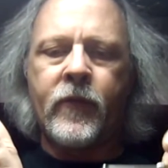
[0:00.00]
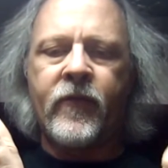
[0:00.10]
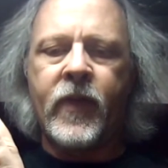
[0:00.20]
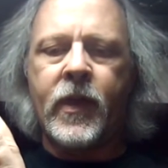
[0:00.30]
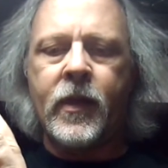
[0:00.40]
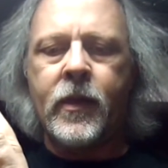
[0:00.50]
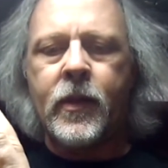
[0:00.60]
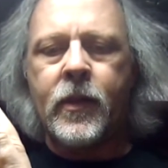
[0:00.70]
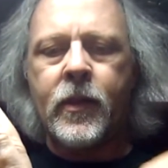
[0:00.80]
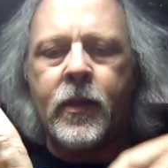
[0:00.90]
V it
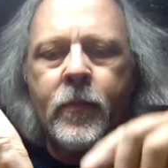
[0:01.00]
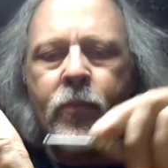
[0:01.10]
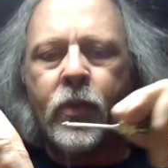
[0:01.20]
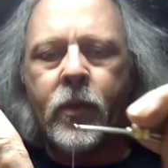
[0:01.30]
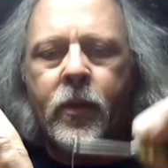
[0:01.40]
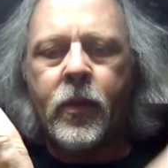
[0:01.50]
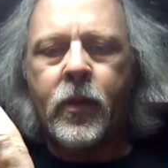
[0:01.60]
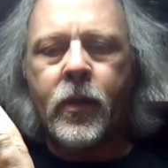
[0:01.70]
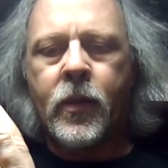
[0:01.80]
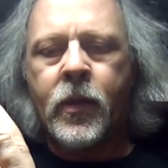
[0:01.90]
and put
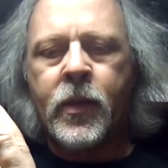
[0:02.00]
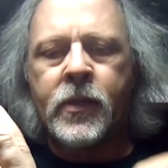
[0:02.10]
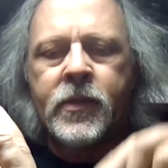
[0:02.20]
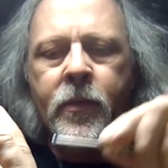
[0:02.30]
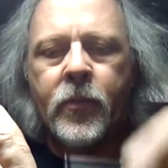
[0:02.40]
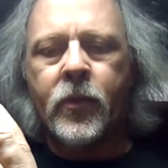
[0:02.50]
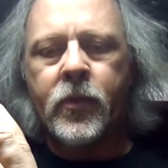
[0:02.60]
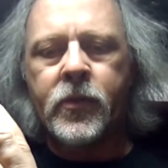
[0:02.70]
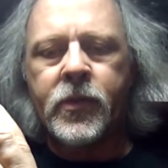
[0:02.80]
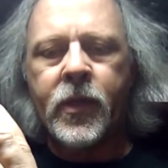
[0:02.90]
some on
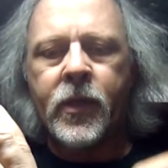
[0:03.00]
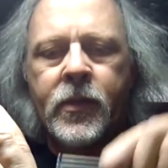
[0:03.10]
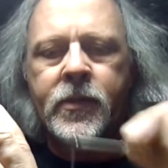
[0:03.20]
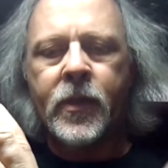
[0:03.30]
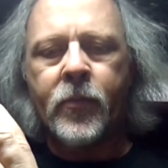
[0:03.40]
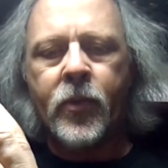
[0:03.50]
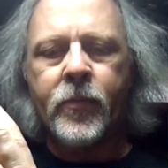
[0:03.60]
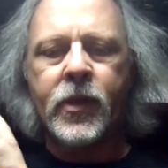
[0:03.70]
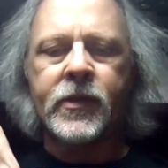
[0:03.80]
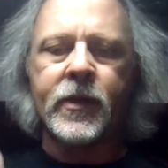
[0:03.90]
your side, some on
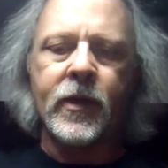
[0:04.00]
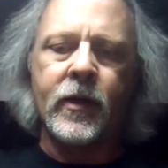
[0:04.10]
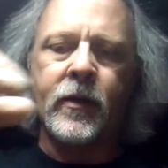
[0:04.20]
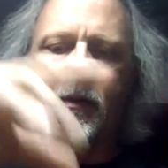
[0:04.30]
my side.